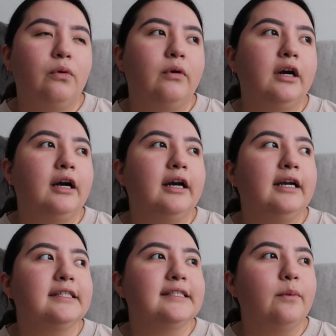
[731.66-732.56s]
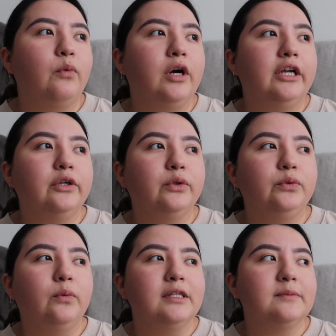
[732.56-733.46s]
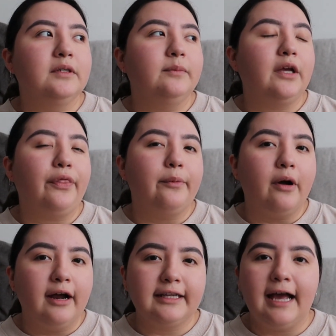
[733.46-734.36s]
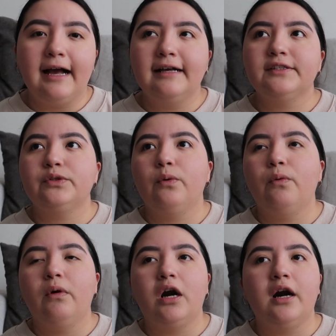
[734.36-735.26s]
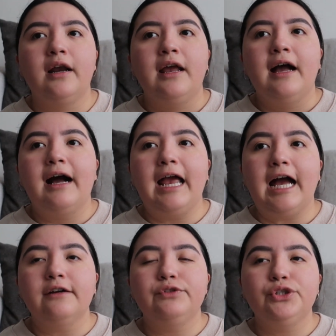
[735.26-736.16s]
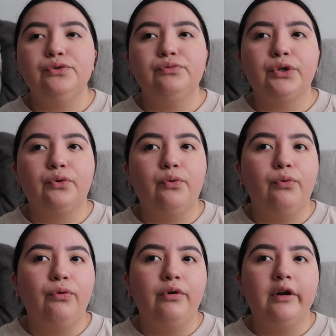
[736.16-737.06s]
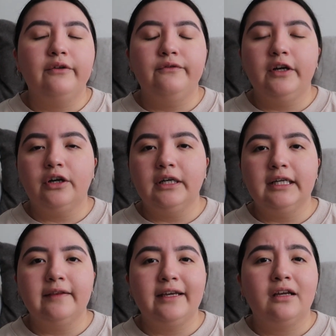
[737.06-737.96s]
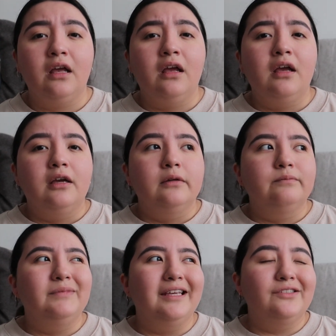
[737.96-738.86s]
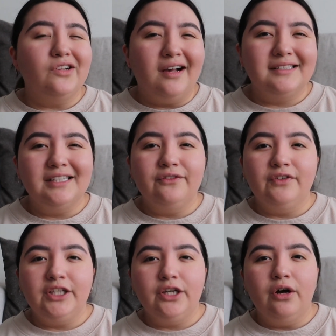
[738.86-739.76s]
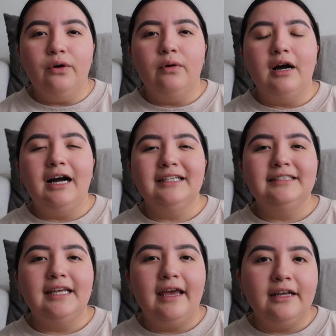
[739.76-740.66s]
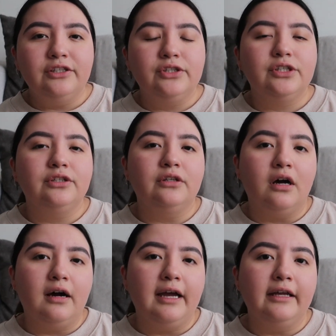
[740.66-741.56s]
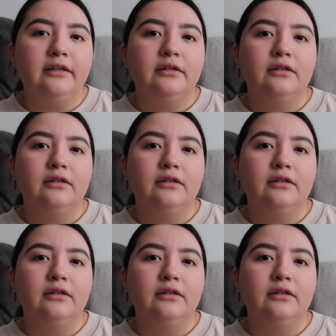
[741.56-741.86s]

or someone who wants me to be on their podcast, or I have to record a very like exhausting video, I tend to not